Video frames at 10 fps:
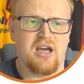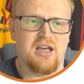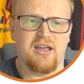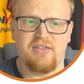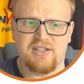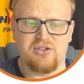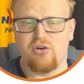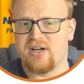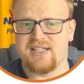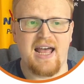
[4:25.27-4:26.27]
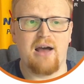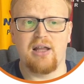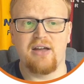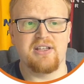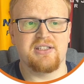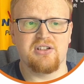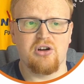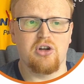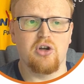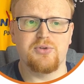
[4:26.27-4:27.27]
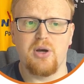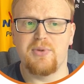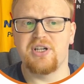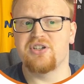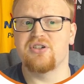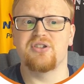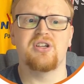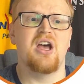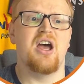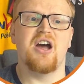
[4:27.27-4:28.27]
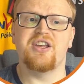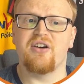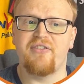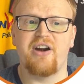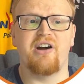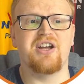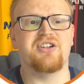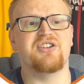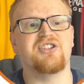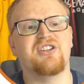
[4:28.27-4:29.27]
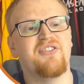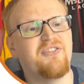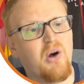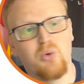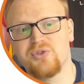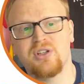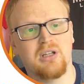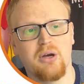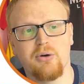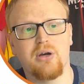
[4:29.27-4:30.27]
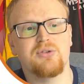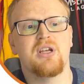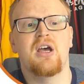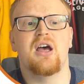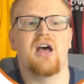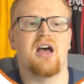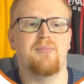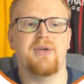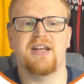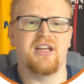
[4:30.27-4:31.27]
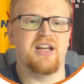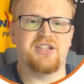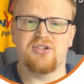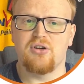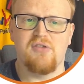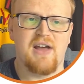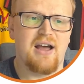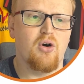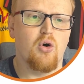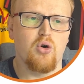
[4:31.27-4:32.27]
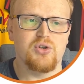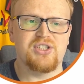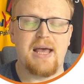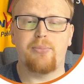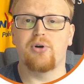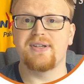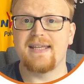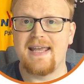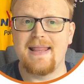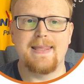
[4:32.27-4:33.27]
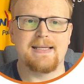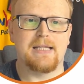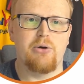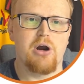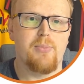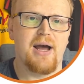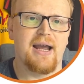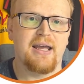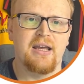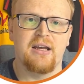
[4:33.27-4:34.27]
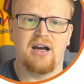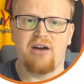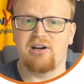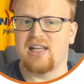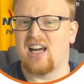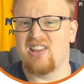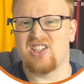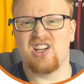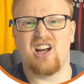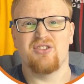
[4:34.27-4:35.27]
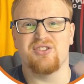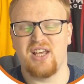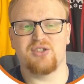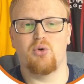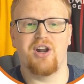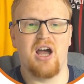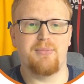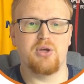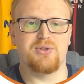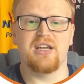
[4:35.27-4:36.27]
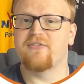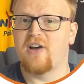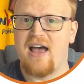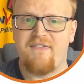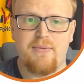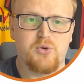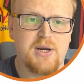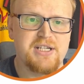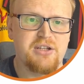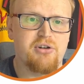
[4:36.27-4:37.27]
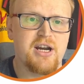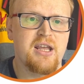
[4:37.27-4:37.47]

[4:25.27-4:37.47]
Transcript: This is already set out like this. It's got clubs, competitions, your confederations, your default logos, media, nations, all of that, all separate in this logo pack. I really like this style, so that's the one I'm using for FM23.